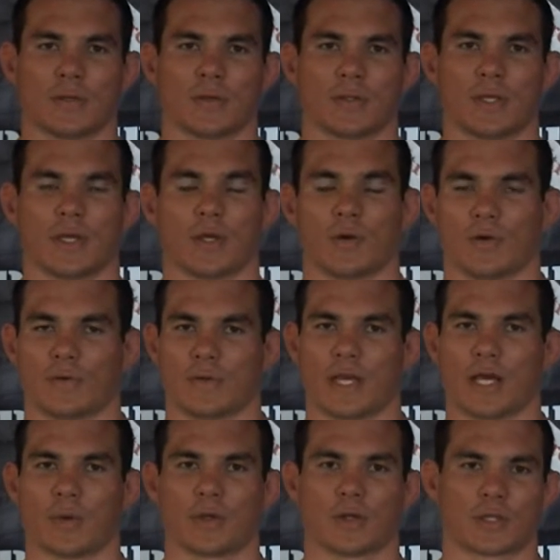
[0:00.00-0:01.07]
Yeah, well,
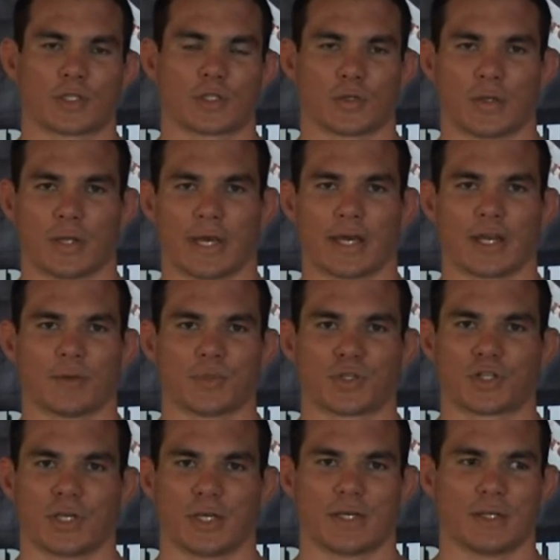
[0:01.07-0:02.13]
now we've got the tornado
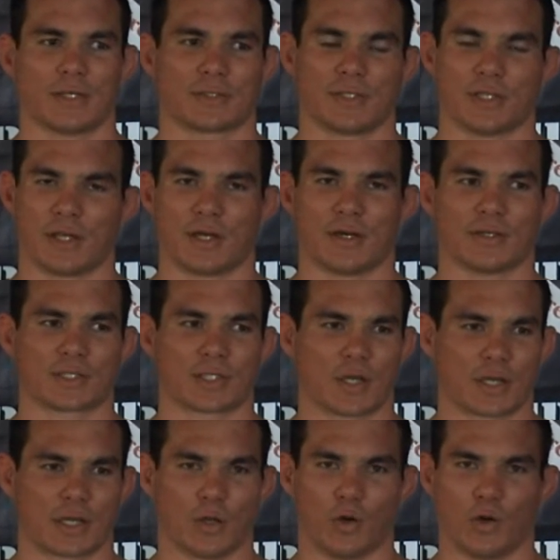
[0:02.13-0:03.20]
machine. That, you know, it's
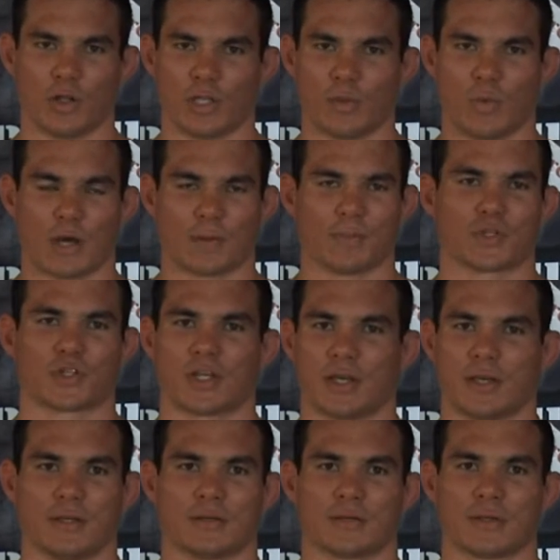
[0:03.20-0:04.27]
like an all-in-one
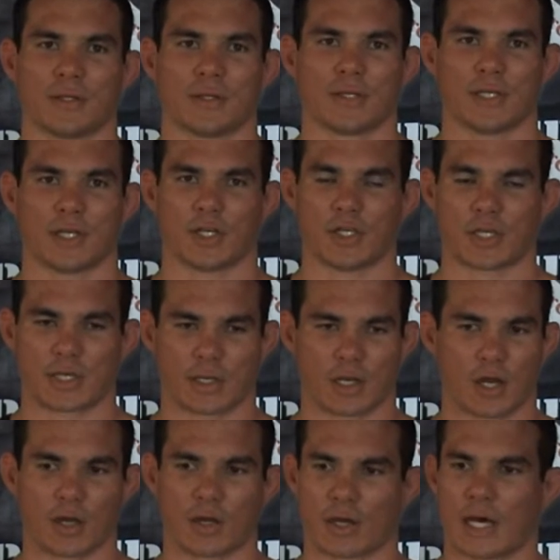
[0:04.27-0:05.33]
machine. You know, you can
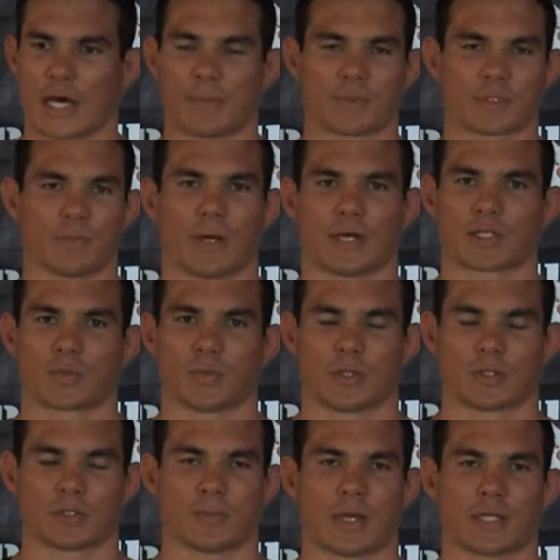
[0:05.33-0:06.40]
load it up as much
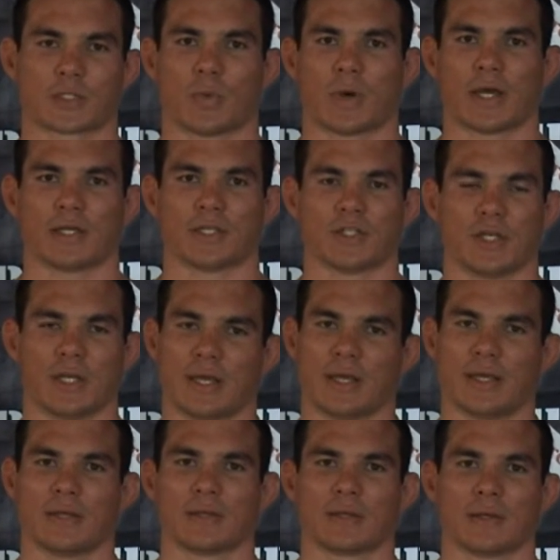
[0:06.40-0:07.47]
with as much weight as you
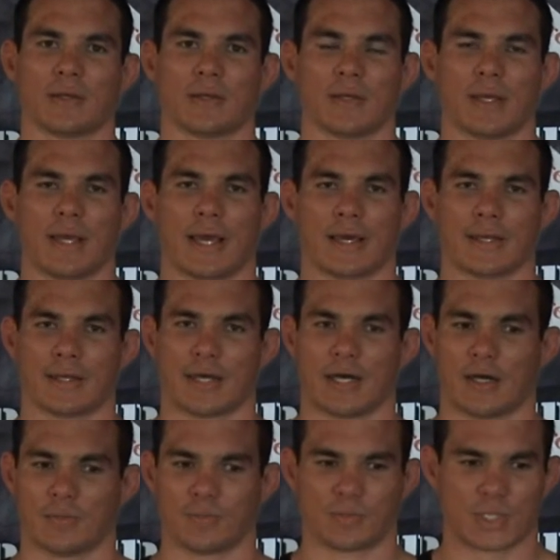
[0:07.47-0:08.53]
need, and
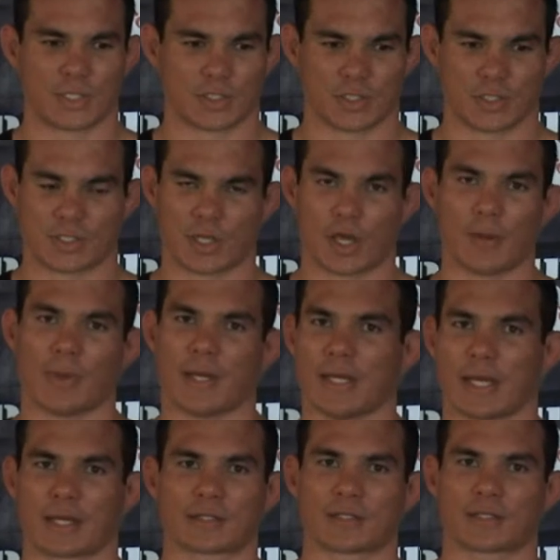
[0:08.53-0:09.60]
um, there's just so many
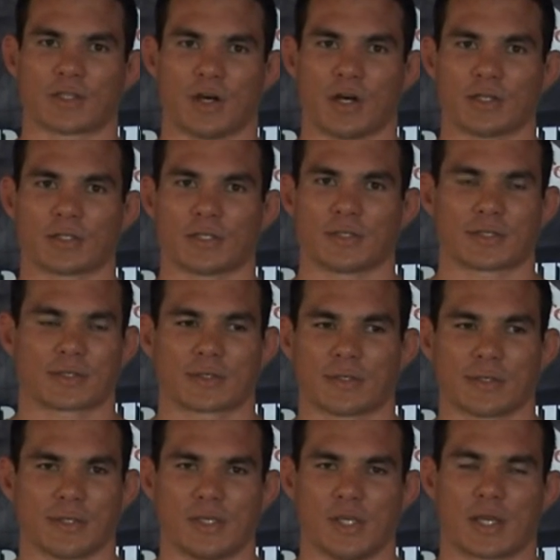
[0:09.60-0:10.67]
exercises.
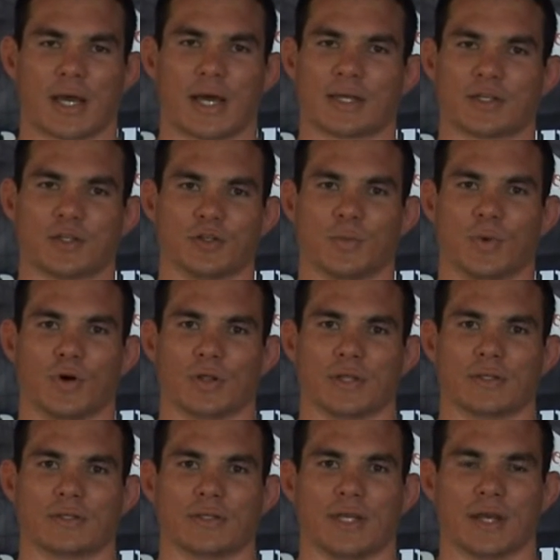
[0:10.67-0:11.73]
You can't do them all
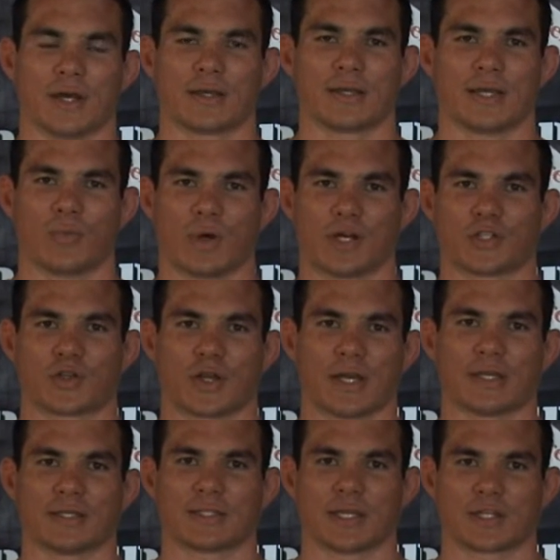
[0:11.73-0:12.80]
in you know in one
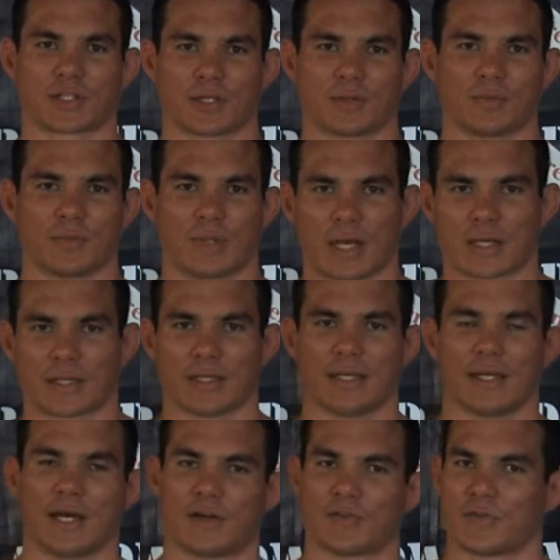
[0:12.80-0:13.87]
training session. Luckily
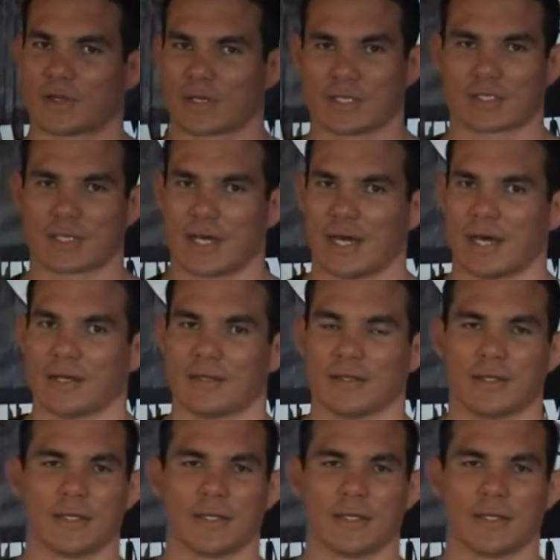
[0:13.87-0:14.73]
enough, like it's hard.